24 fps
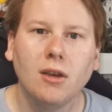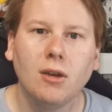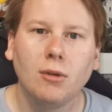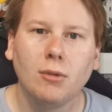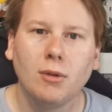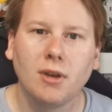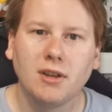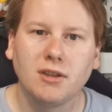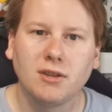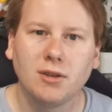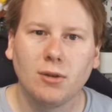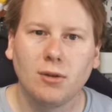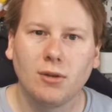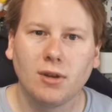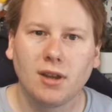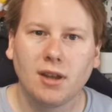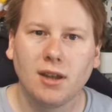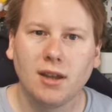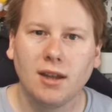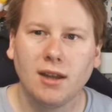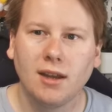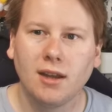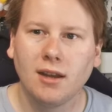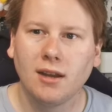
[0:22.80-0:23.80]
We're
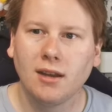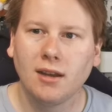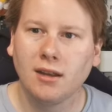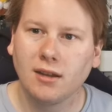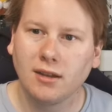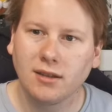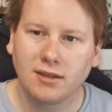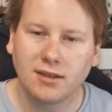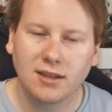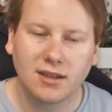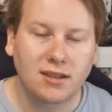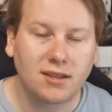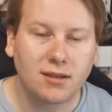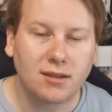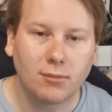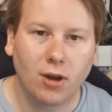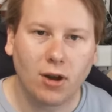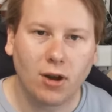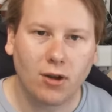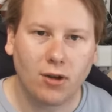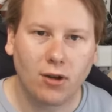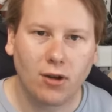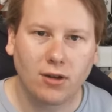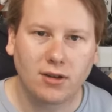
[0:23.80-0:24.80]
talking decent
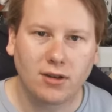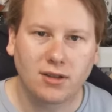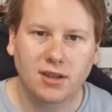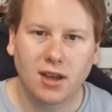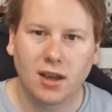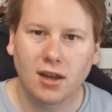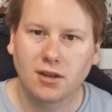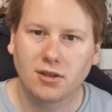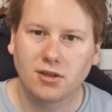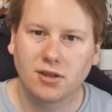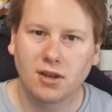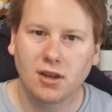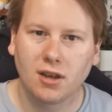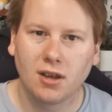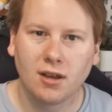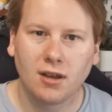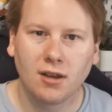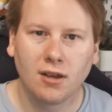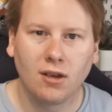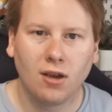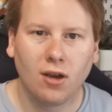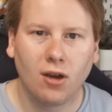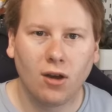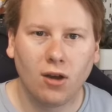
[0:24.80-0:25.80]

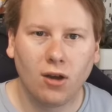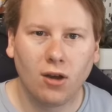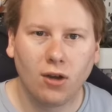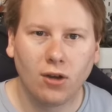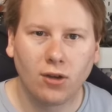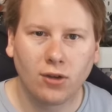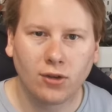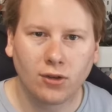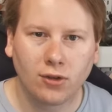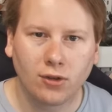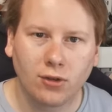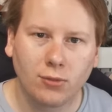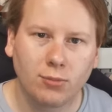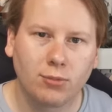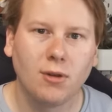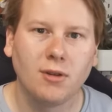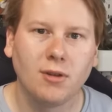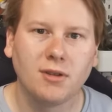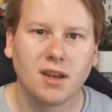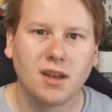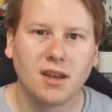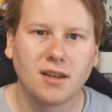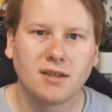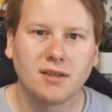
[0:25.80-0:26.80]
microarchitecture on good
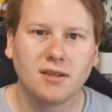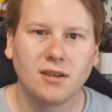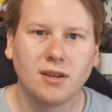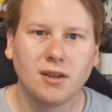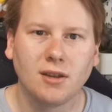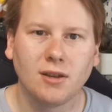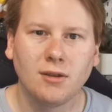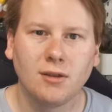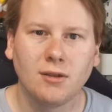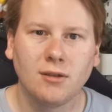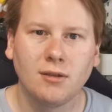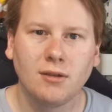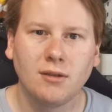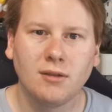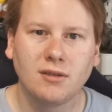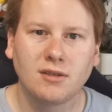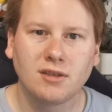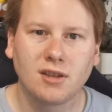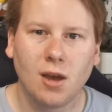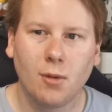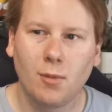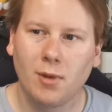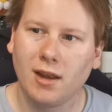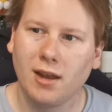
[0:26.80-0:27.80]
process nodes
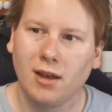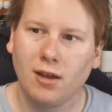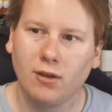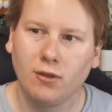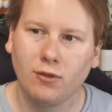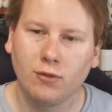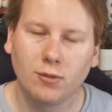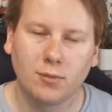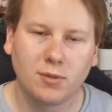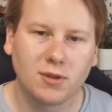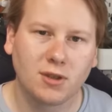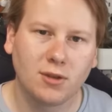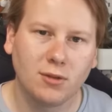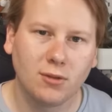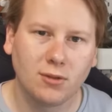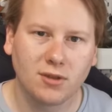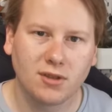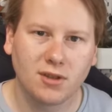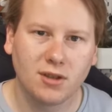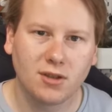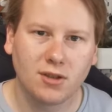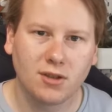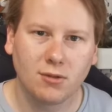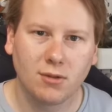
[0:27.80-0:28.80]
coming out of obscure
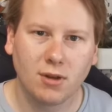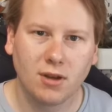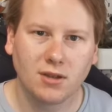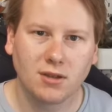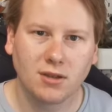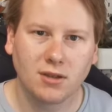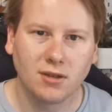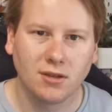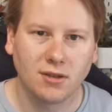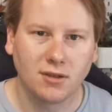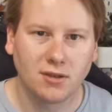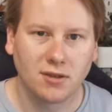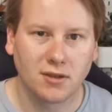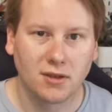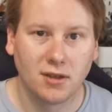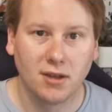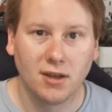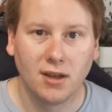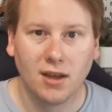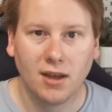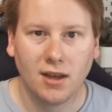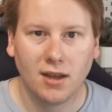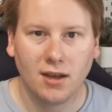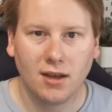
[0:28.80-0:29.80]
situations.
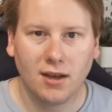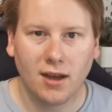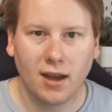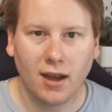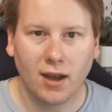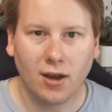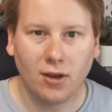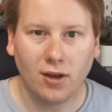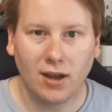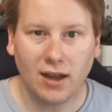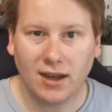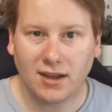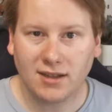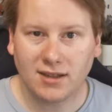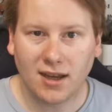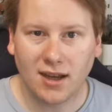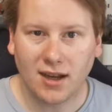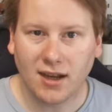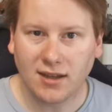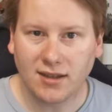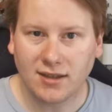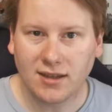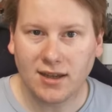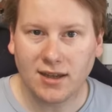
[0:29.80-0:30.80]
Now, x
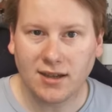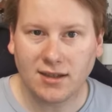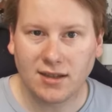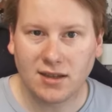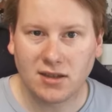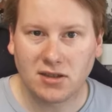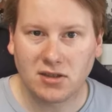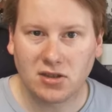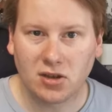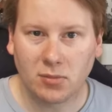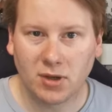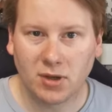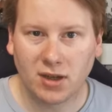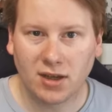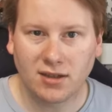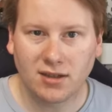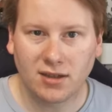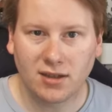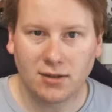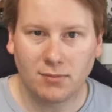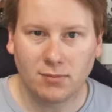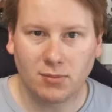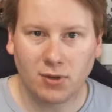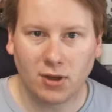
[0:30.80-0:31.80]
eighty-six is
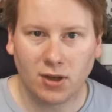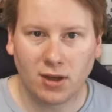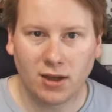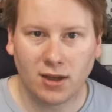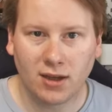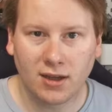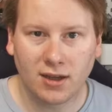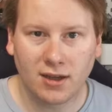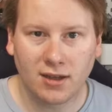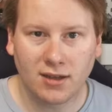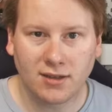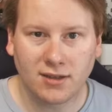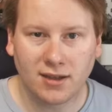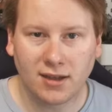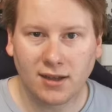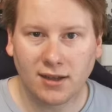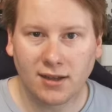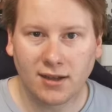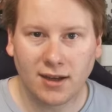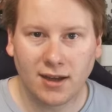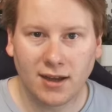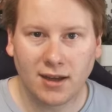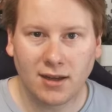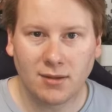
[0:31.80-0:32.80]
dominated by Intel
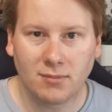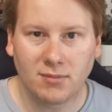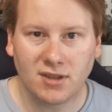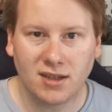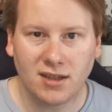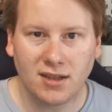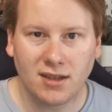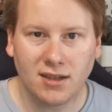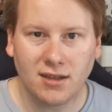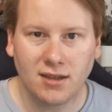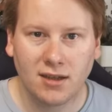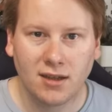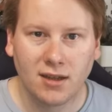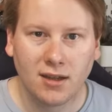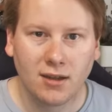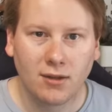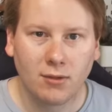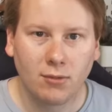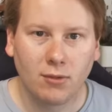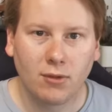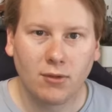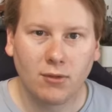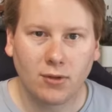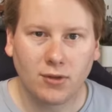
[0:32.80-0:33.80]
and A M D.
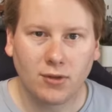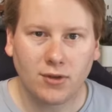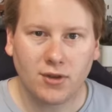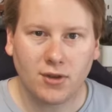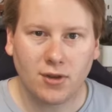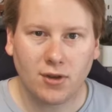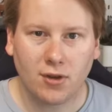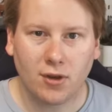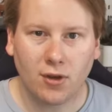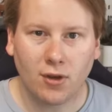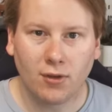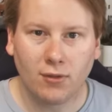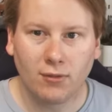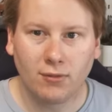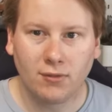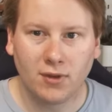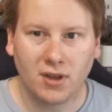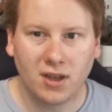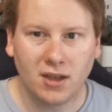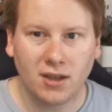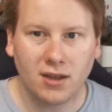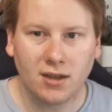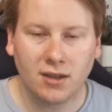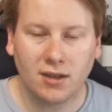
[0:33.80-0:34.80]
We've also got
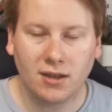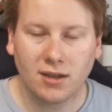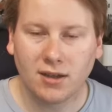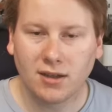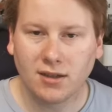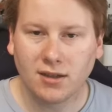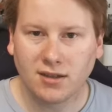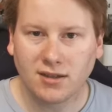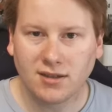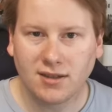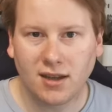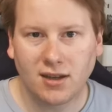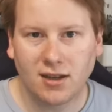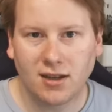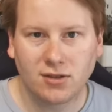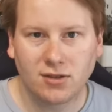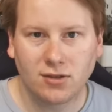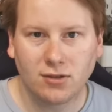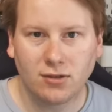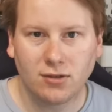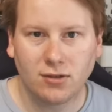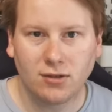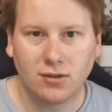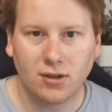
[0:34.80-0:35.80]
V I A and
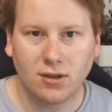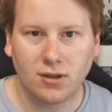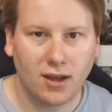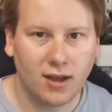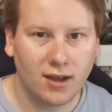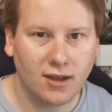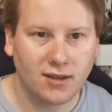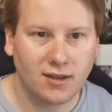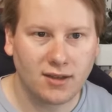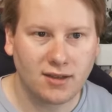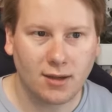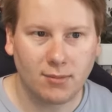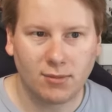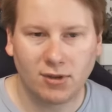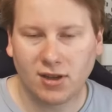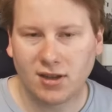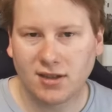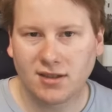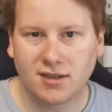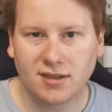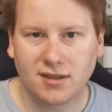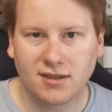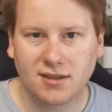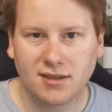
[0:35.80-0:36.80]
Centaur and
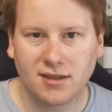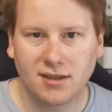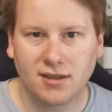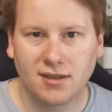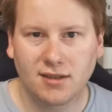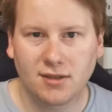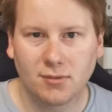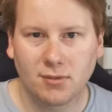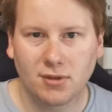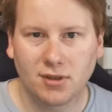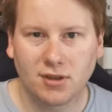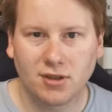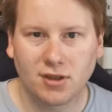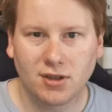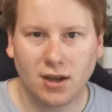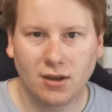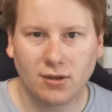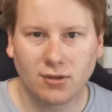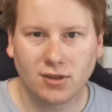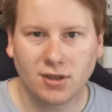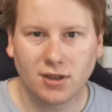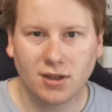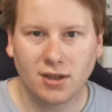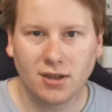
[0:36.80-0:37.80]
sub-licenses with
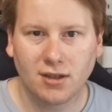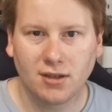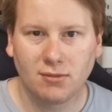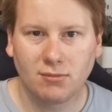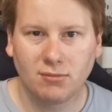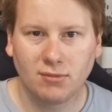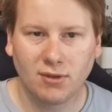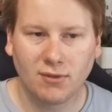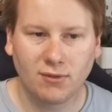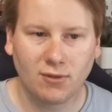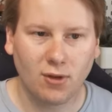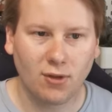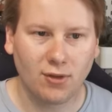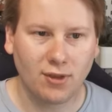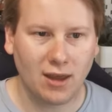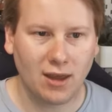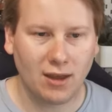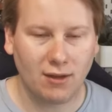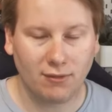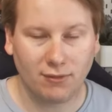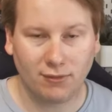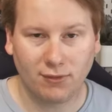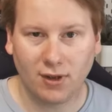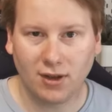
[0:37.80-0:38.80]
Shaoxin. We've got
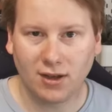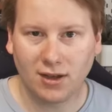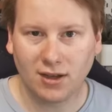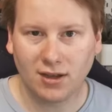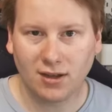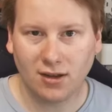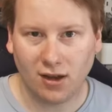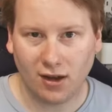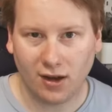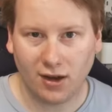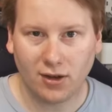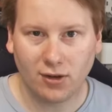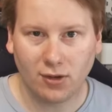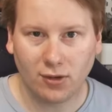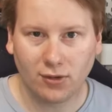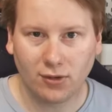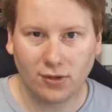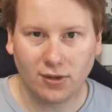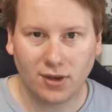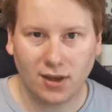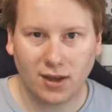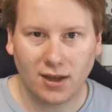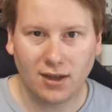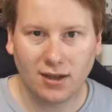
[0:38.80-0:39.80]
that funny
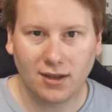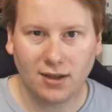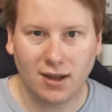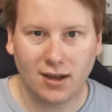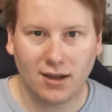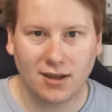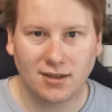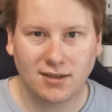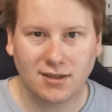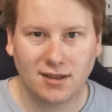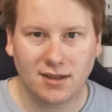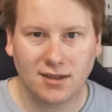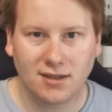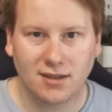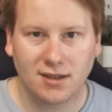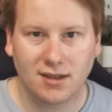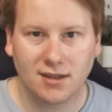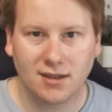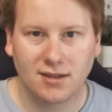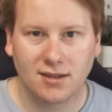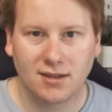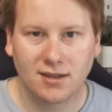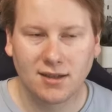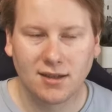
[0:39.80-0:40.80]
Higon thing that
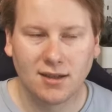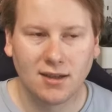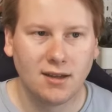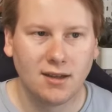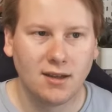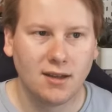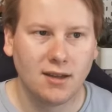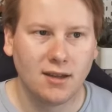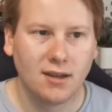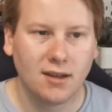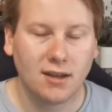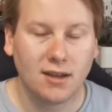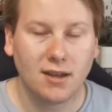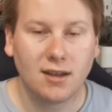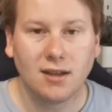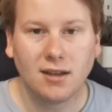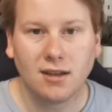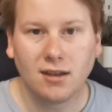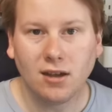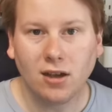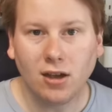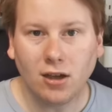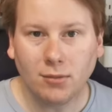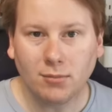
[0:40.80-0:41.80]
existed. In
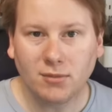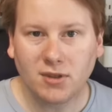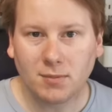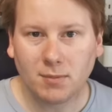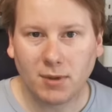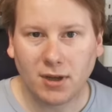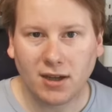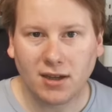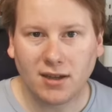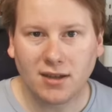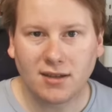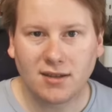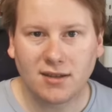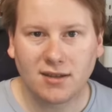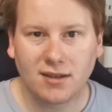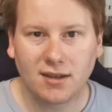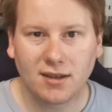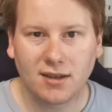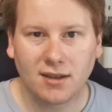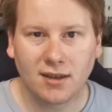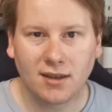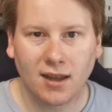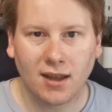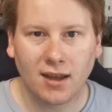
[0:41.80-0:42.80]
the ARM space,
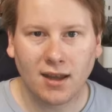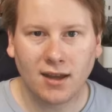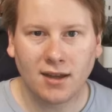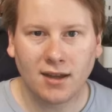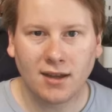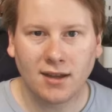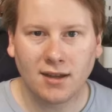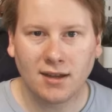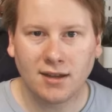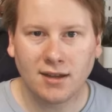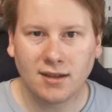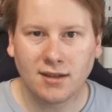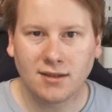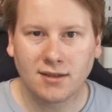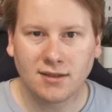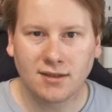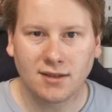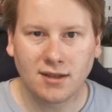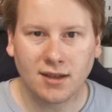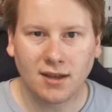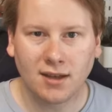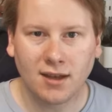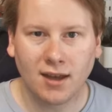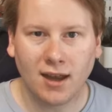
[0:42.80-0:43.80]
there is
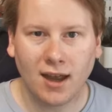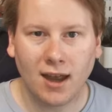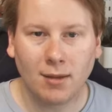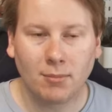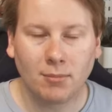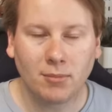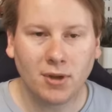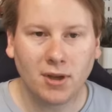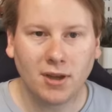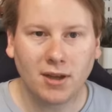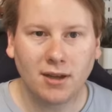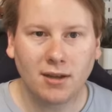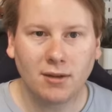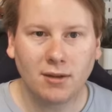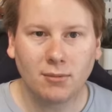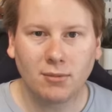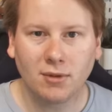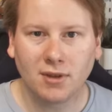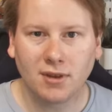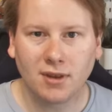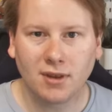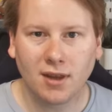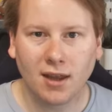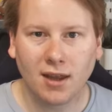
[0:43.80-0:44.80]
uh, Ampere
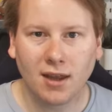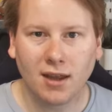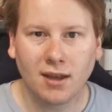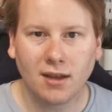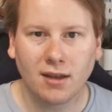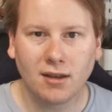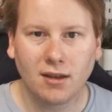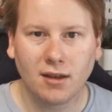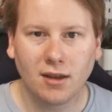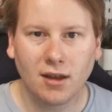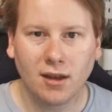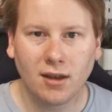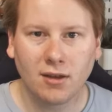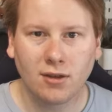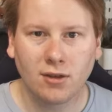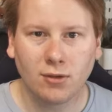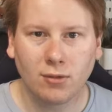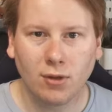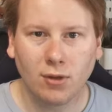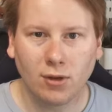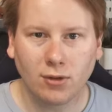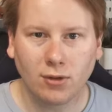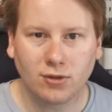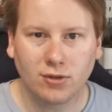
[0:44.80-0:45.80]
with their uh,
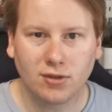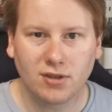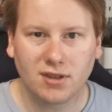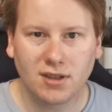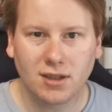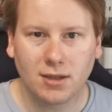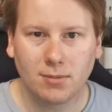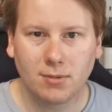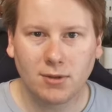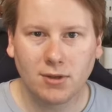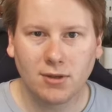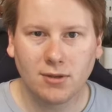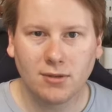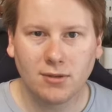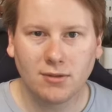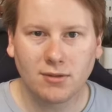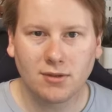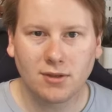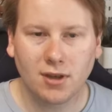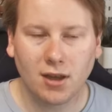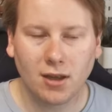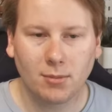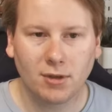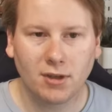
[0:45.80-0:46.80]
new Ultra C P Us
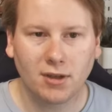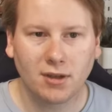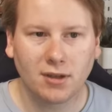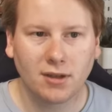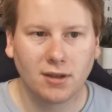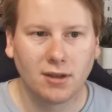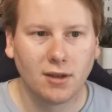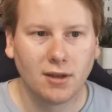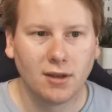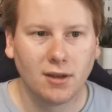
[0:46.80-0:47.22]
coming.